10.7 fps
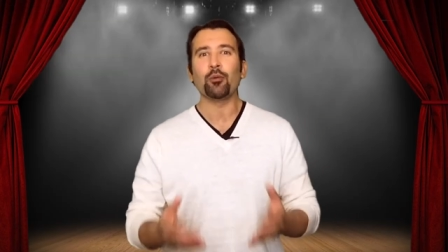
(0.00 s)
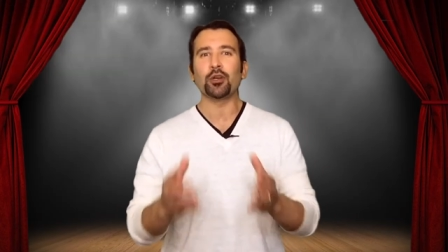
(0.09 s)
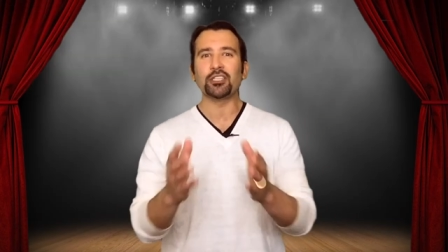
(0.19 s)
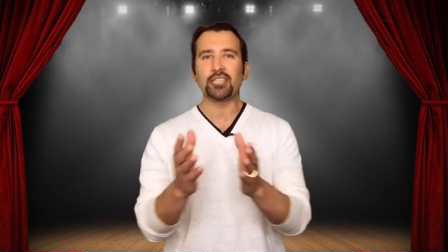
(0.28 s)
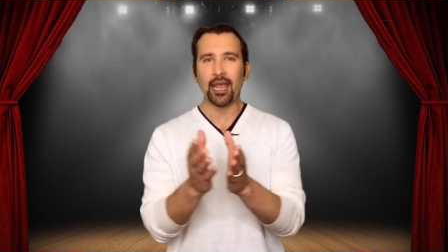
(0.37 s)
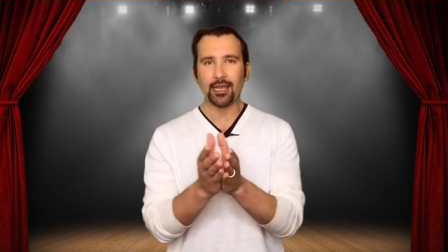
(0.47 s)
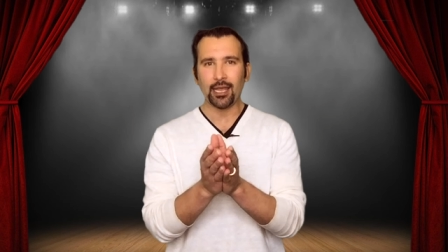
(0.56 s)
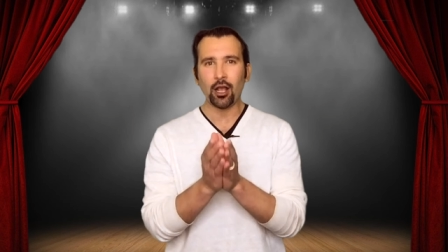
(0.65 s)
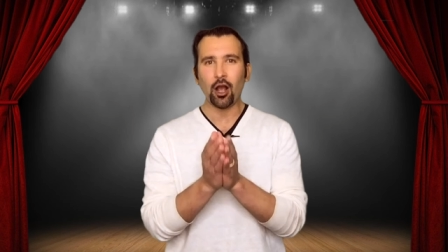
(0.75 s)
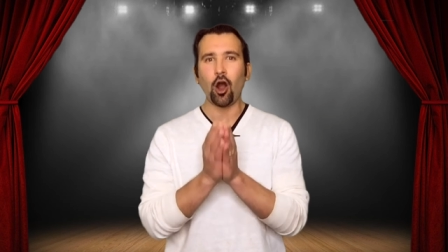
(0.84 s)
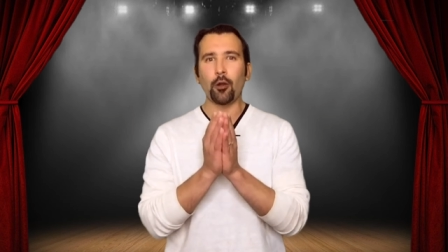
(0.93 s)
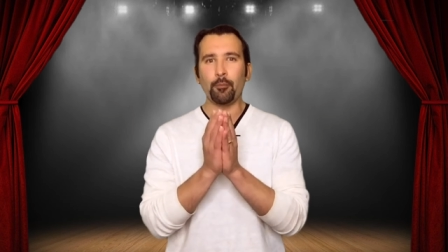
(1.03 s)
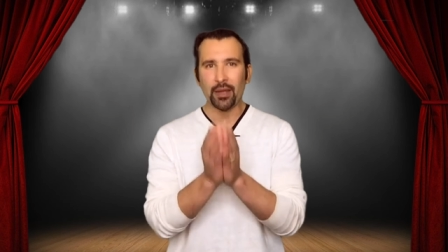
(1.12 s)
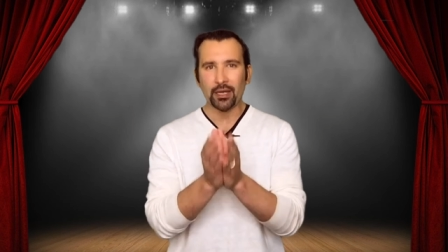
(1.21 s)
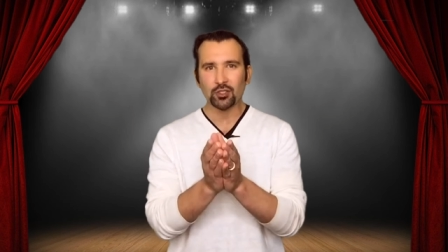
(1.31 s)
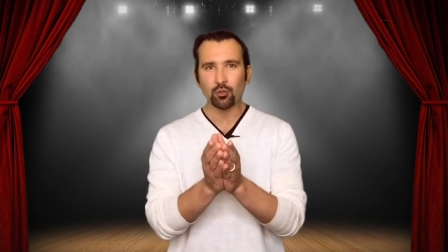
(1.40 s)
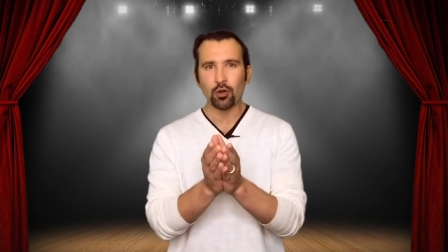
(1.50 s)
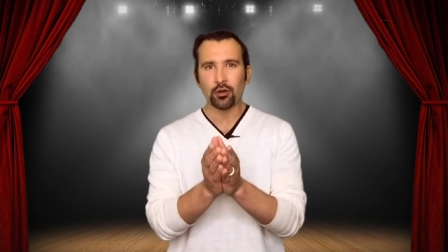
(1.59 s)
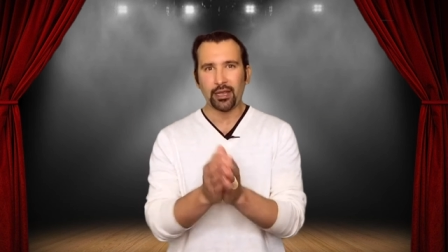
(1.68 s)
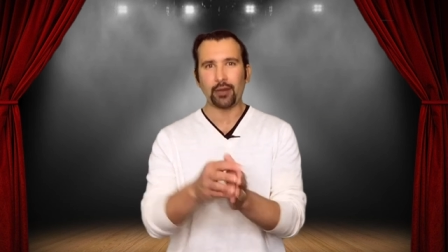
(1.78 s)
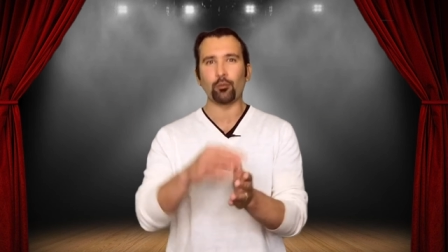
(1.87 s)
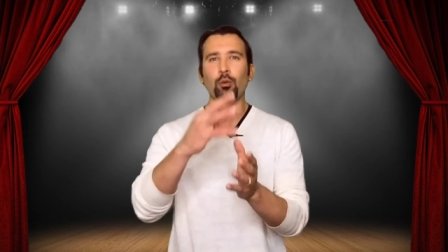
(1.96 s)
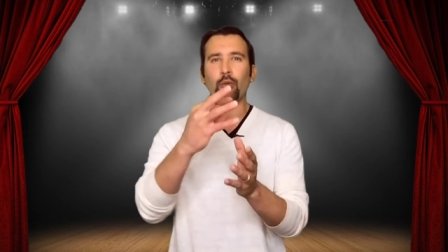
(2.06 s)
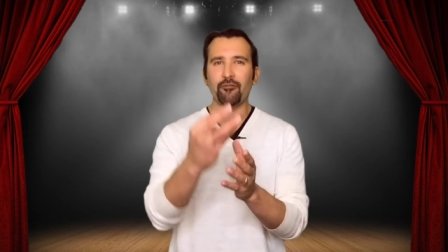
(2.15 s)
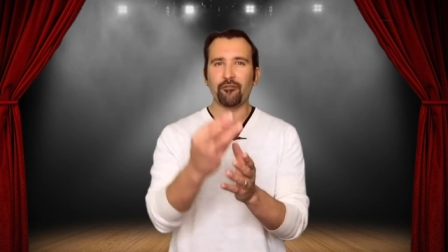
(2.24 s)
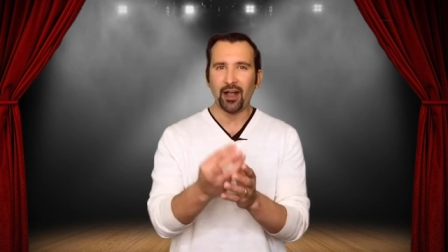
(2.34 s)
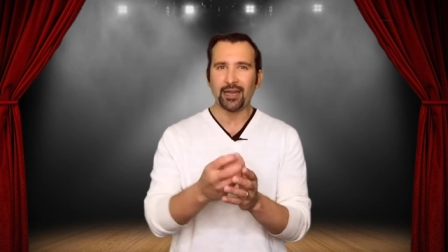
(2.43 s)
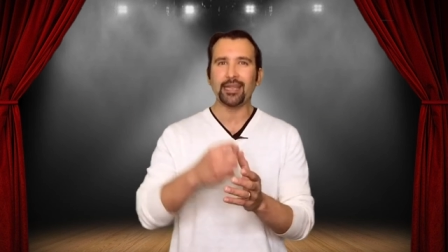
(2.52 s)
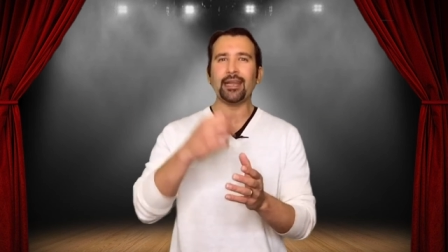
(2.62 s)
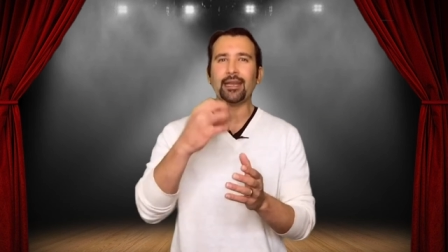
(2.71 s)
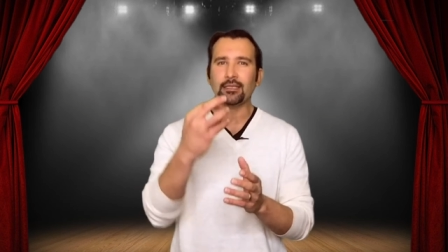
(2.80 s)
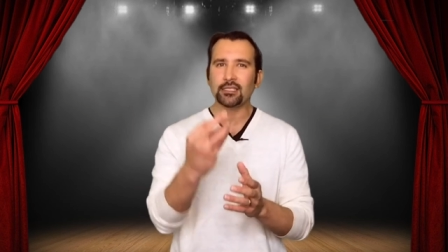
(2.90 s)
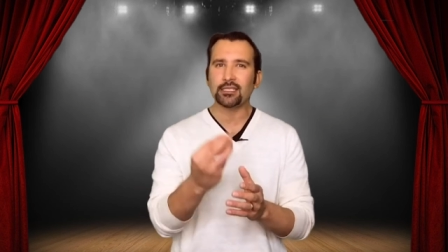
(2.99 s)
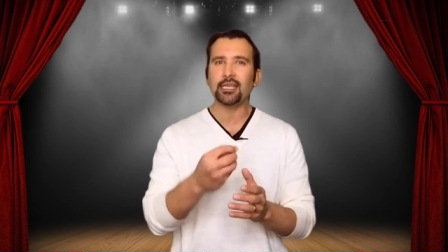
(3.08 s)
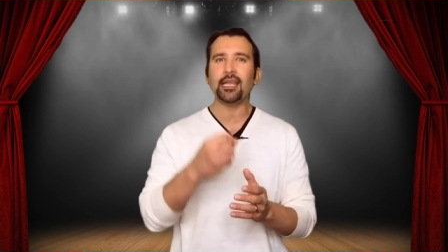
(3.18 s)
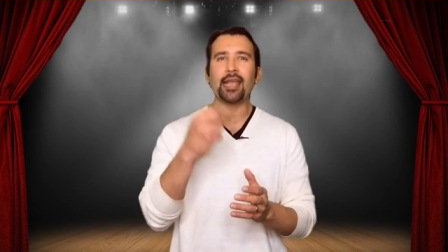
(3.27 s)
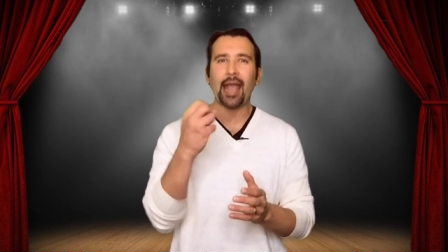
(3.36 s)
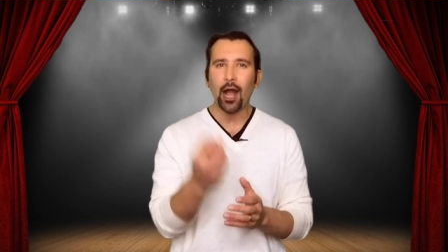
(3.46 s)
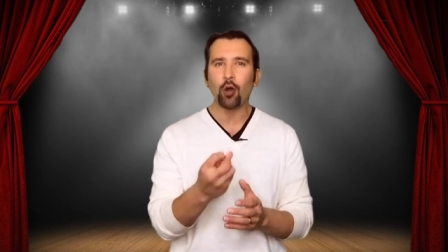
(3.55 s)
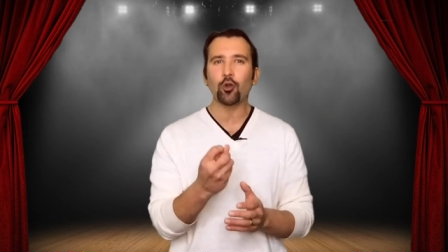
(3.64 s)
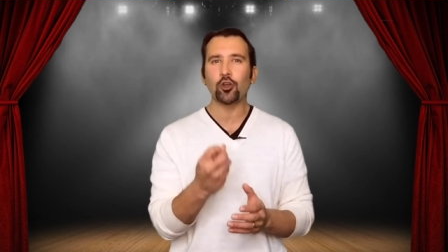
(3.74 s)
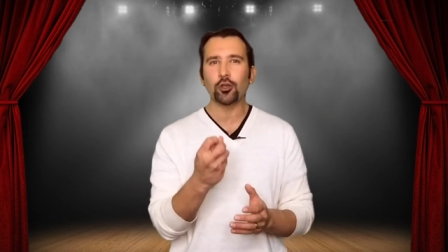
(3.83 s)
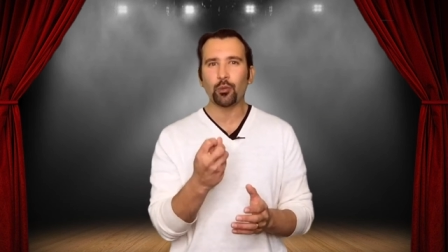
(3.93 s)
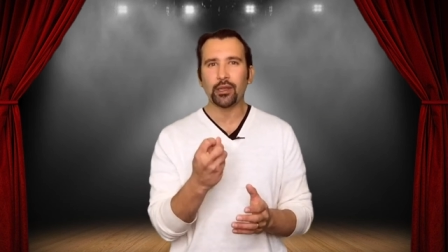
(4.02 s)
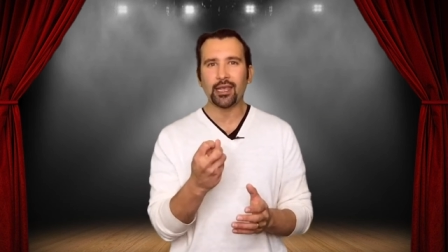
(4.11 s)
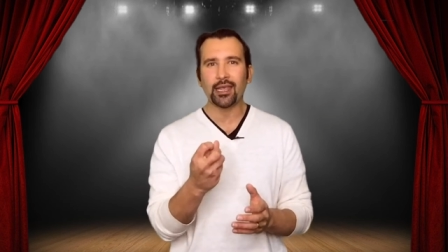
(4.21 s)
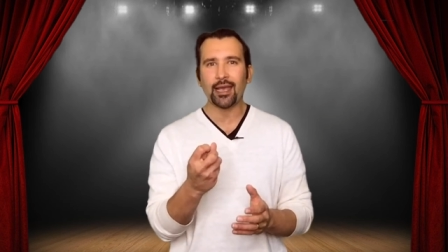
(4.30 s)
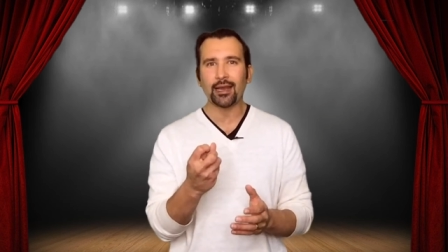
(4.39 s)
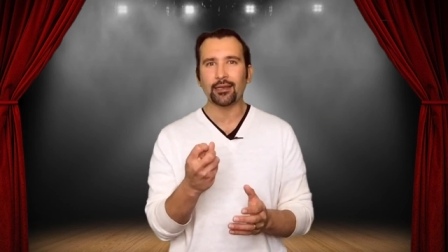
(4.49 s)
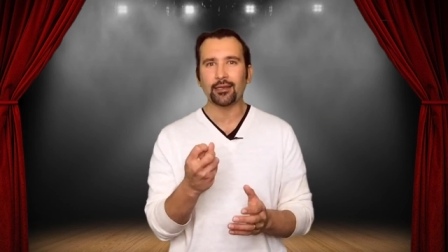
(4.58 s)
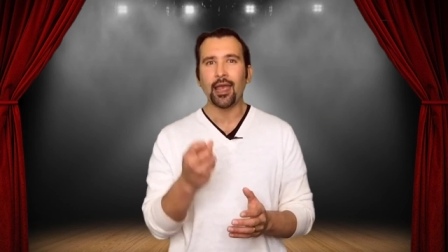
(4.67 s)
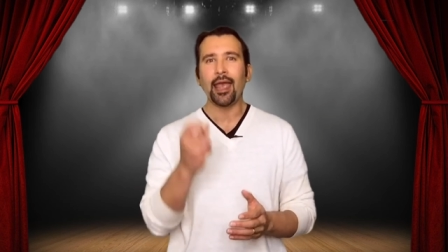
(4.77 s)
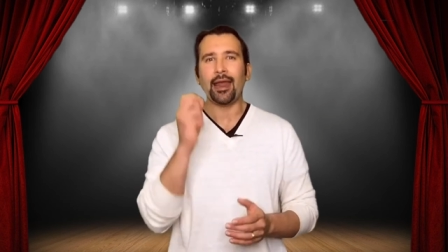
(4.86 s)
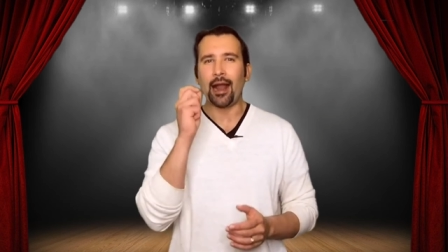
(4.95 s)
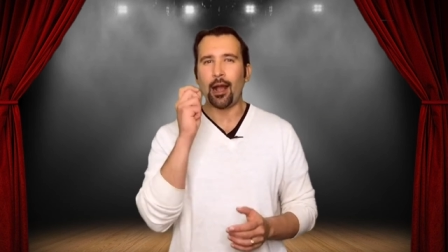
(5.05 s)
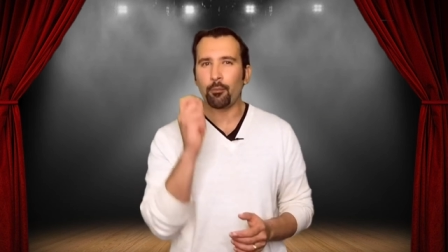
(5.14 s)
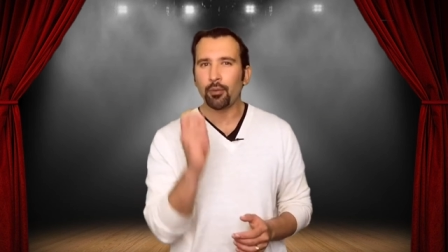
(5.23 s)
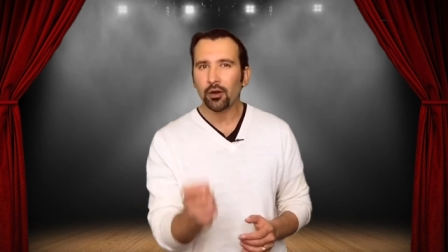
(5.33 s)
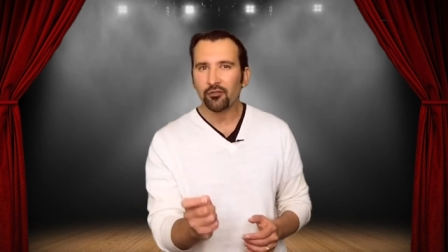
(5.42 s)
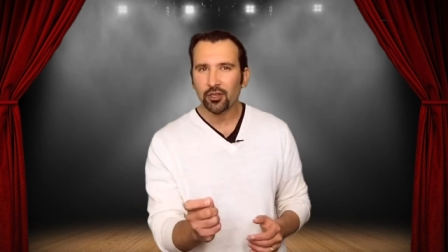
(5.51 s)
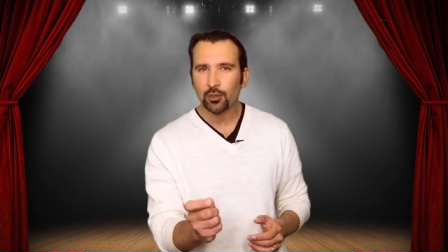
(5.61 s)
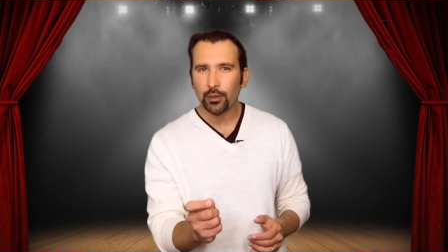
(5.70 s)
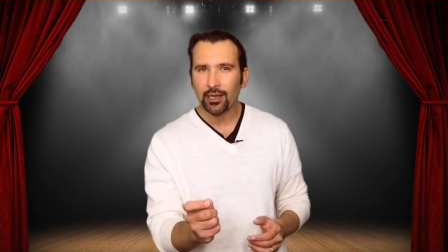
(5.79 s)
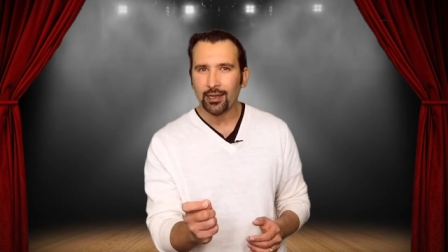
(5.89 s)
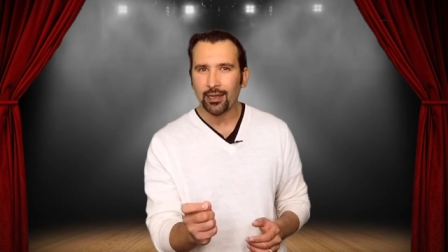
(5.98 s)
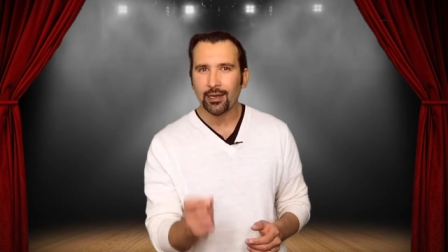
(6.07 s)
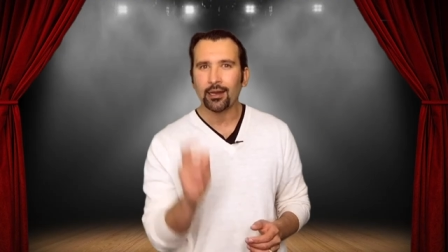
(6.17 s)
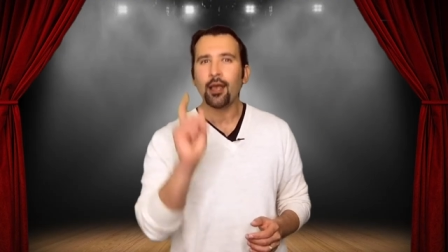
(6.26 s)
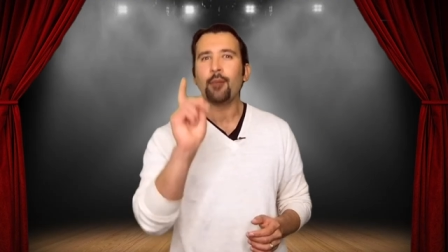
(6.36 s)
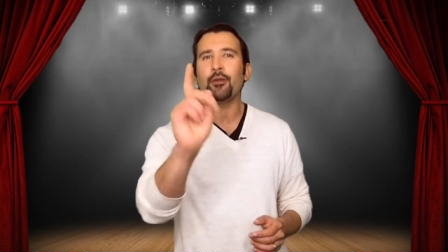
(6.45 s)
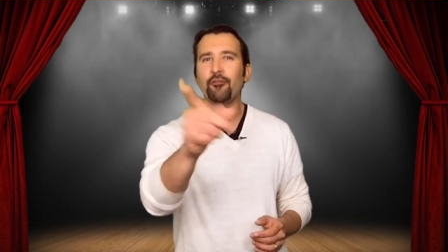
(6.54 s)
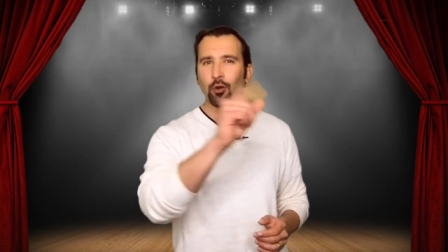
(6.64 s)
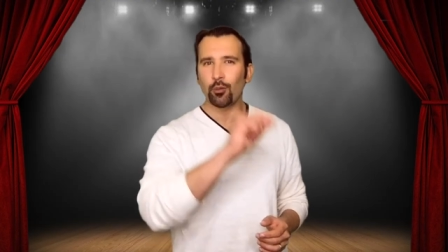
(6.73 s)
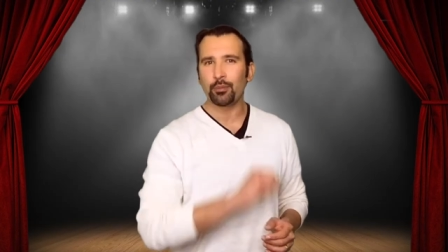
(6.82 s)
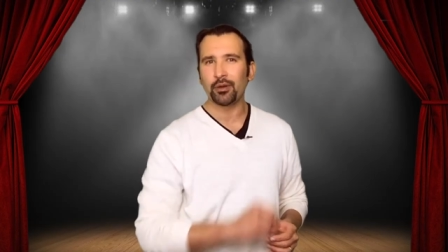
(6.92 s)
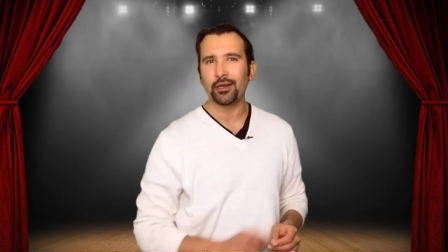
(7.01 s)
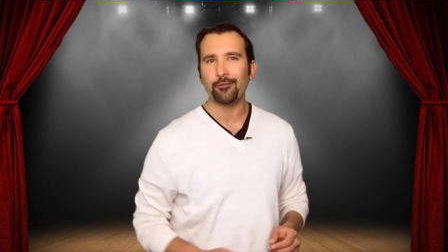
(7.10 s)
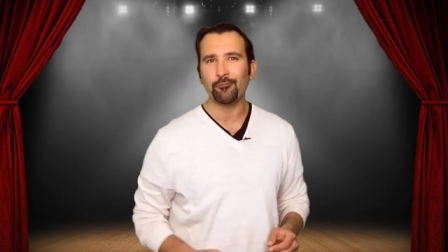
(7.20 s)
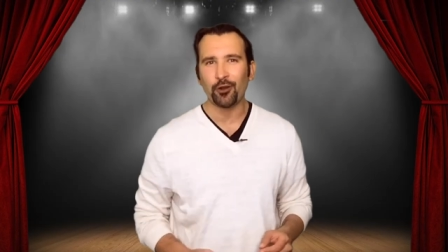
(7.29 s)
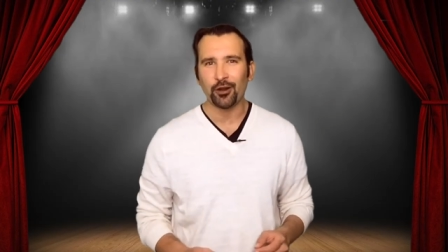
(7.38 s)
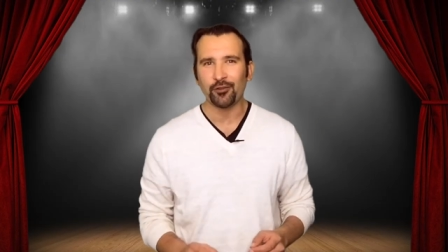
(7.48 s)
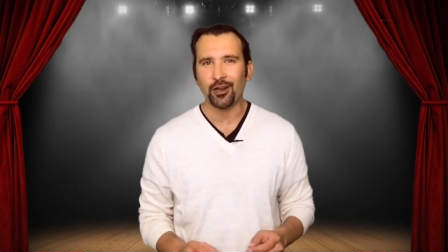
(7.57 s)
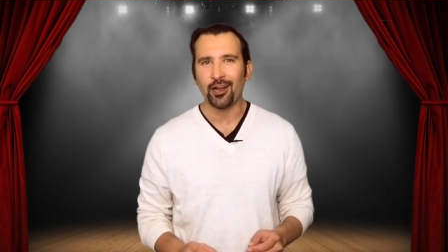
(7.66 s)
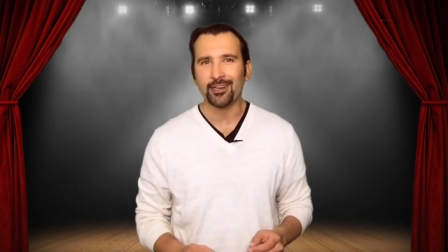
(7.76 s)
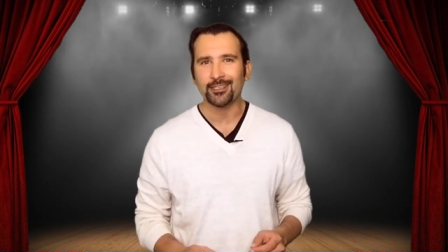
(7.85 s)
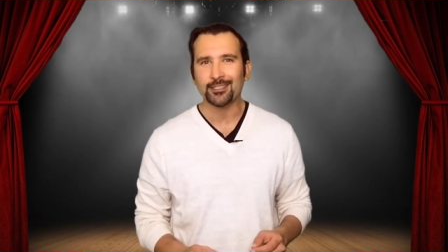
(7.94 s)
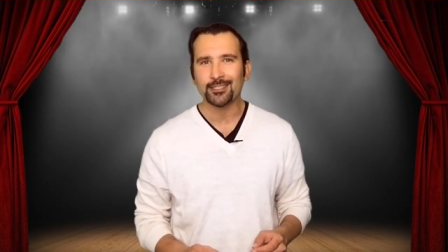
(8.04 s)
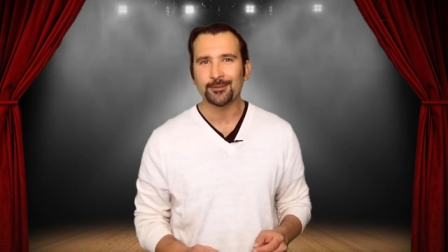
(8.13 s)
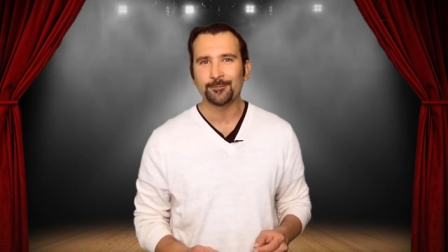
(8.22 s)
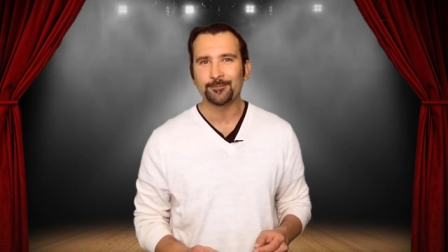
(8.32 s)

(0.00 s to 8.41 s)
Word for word: We're taking our best work and we're refining it and seeing how good we can get it and how perfect we can get it before we put it in front of an audience.